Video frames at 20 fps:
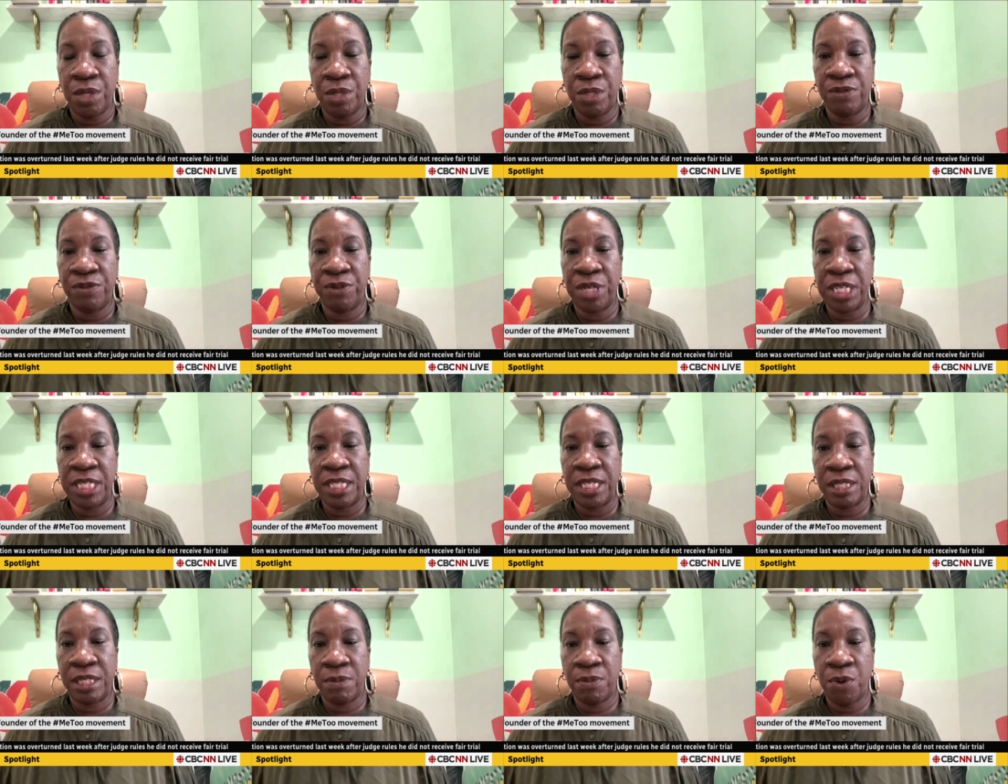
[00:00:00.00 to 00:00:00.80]
it was really
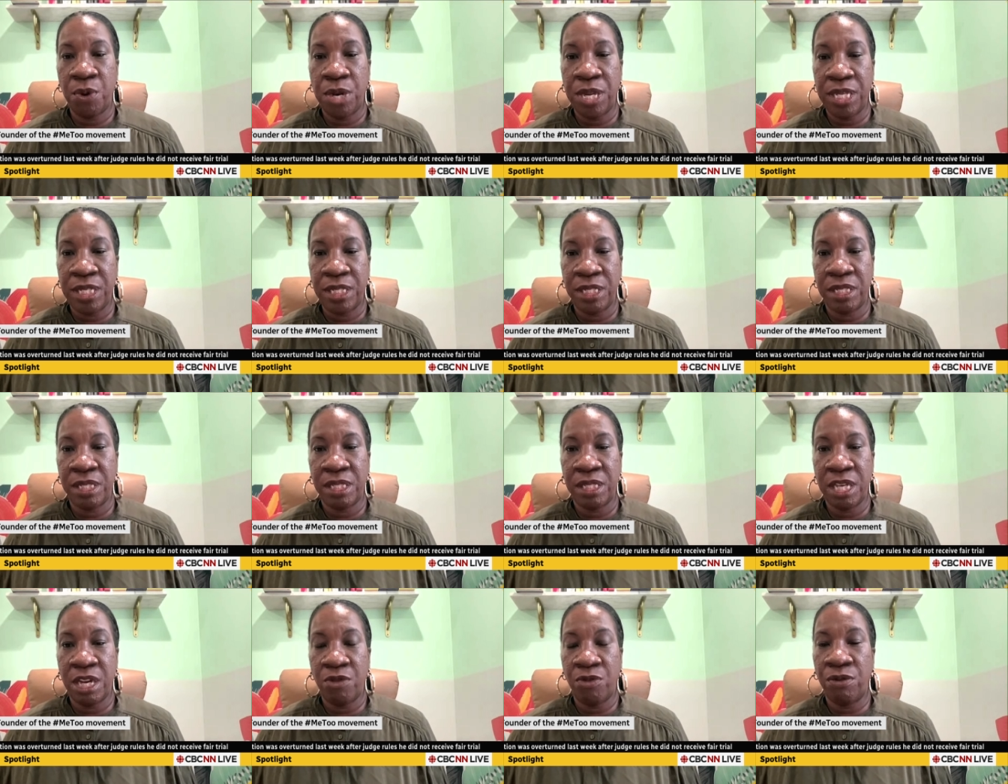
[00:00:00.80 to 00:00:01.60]
disappointing to
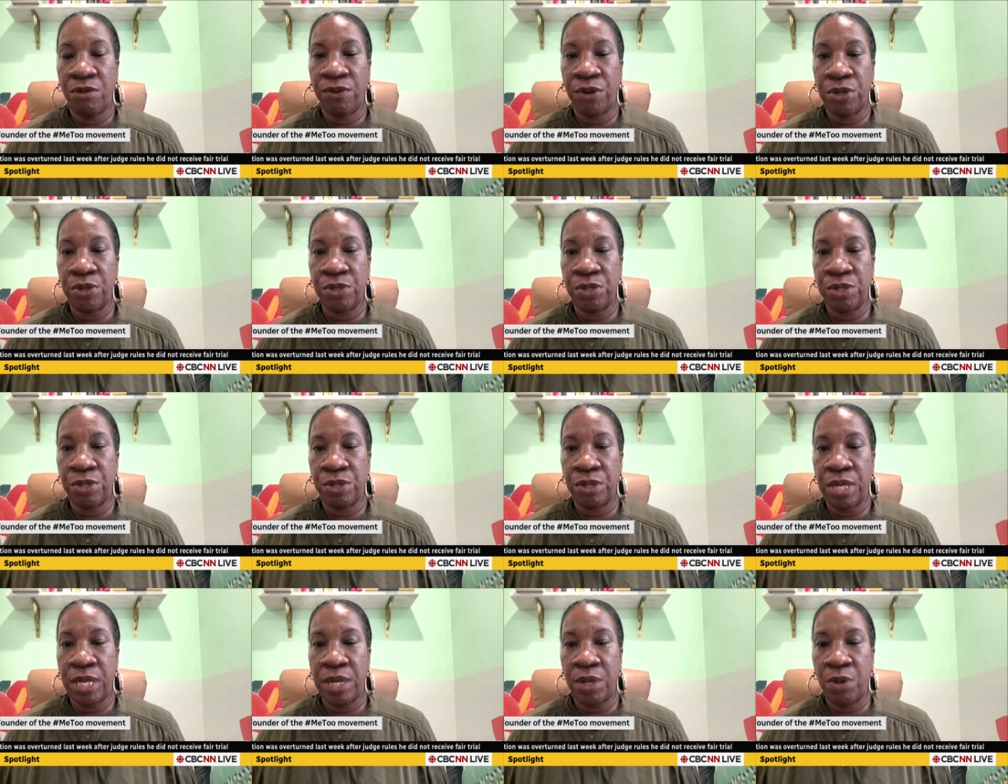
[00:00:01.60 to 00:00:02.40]
see a
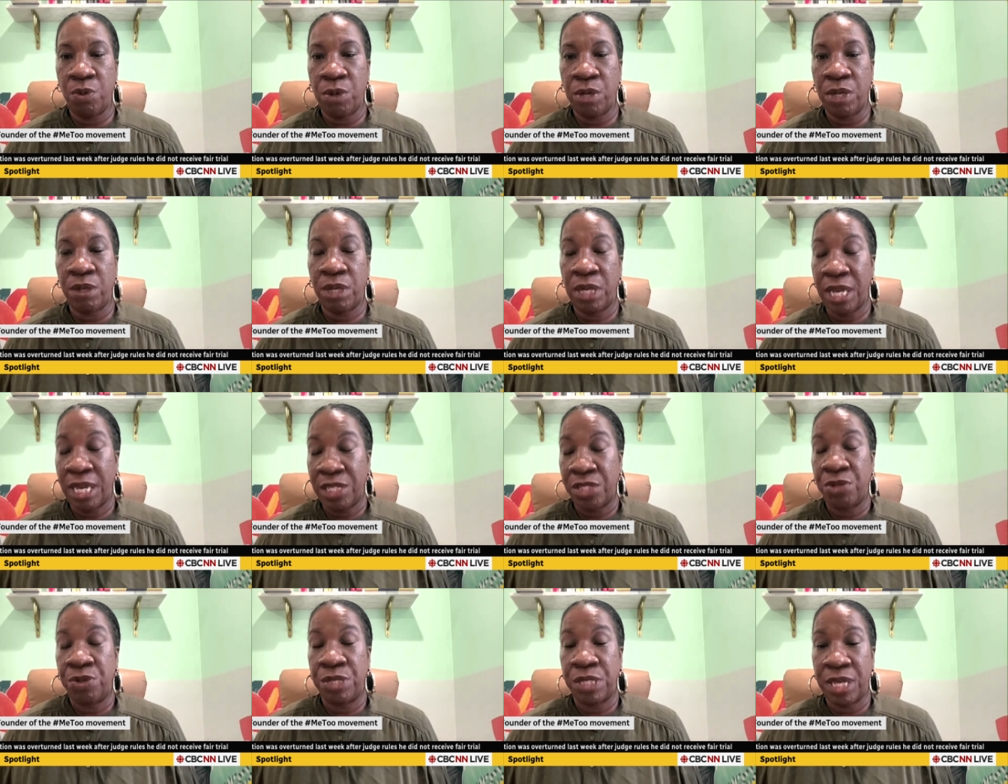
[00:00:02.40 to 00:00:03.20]
reversal in what,
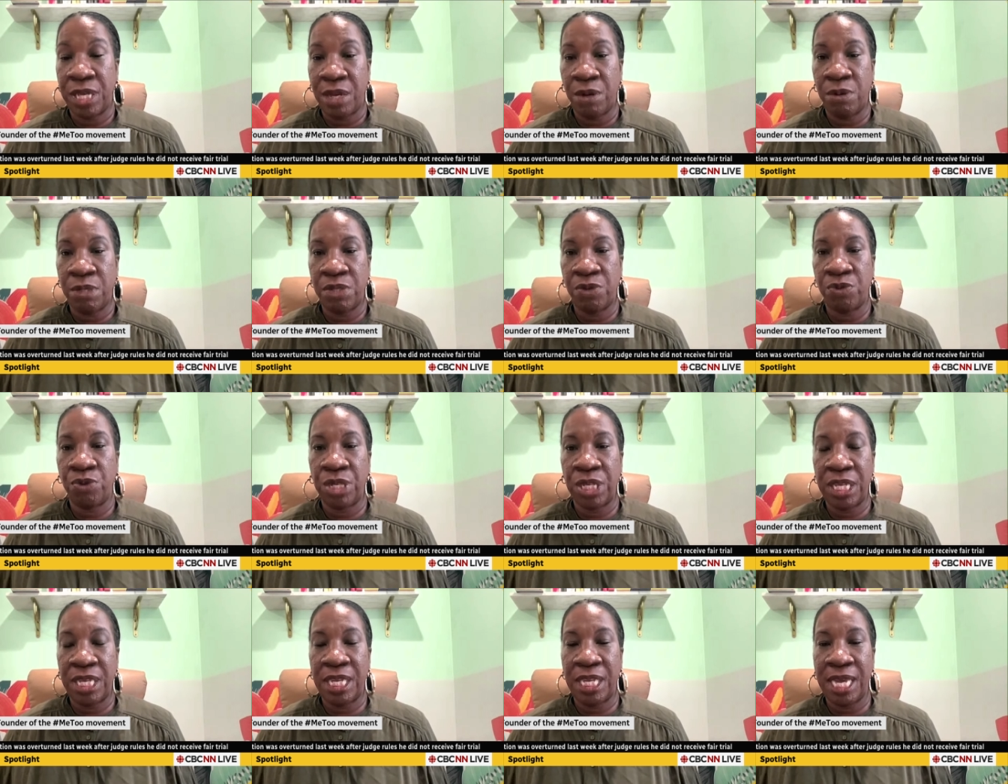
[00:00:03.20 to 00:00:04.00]
as you said, was a
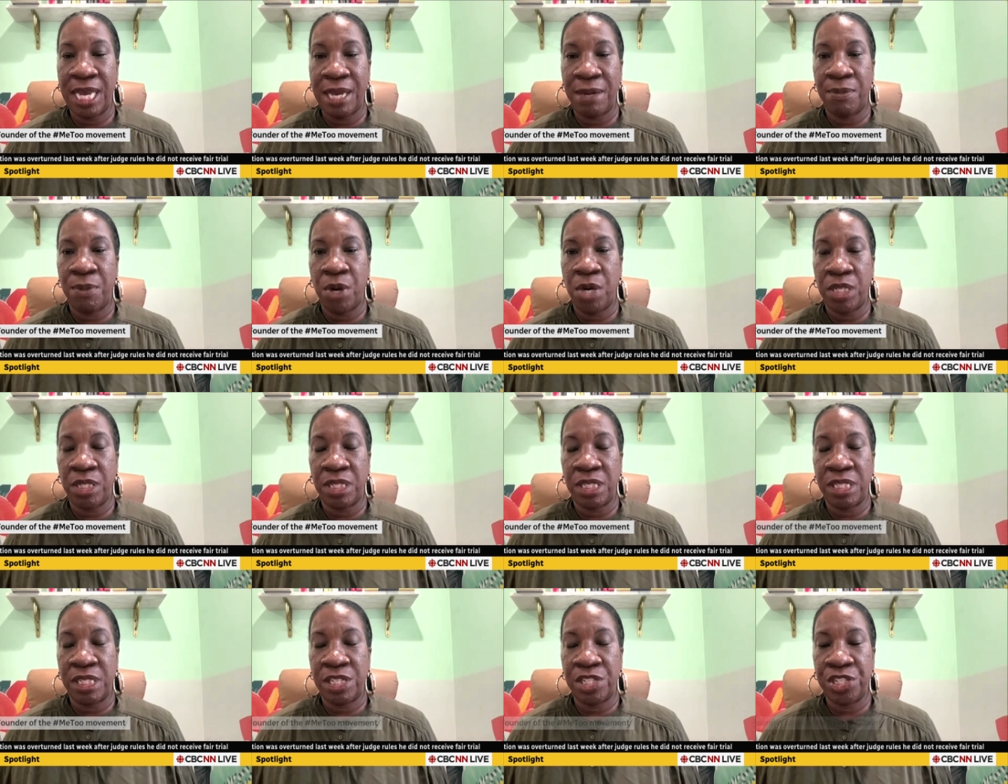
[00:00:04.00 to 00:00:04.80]
really landmark
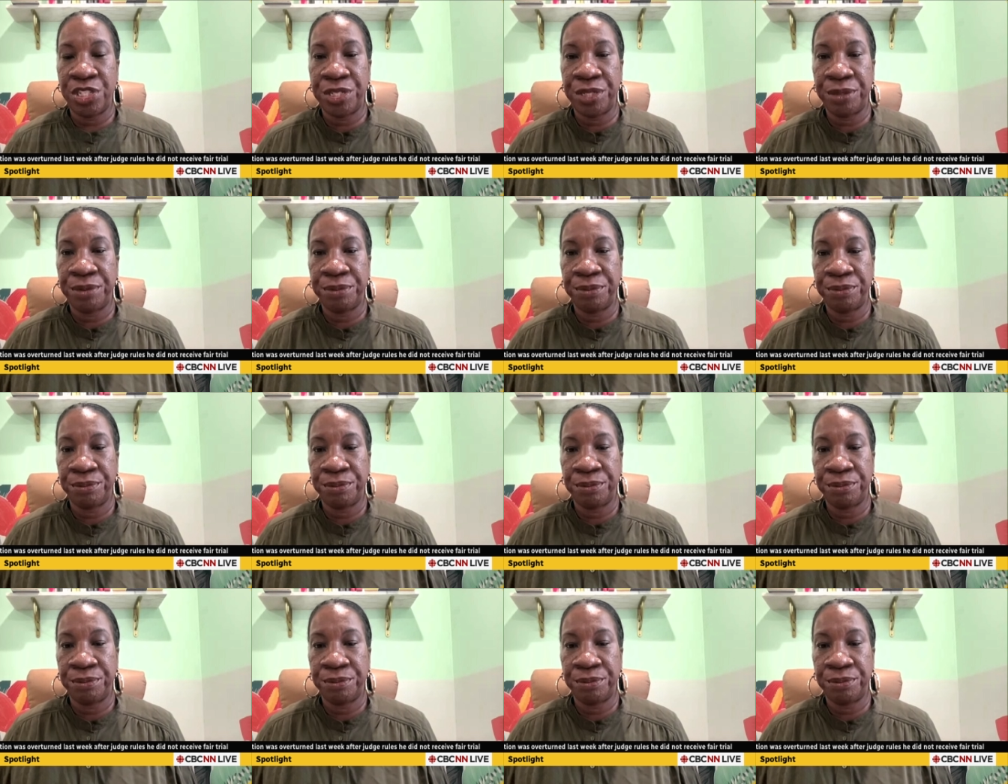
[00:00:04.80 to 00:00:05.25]
decision.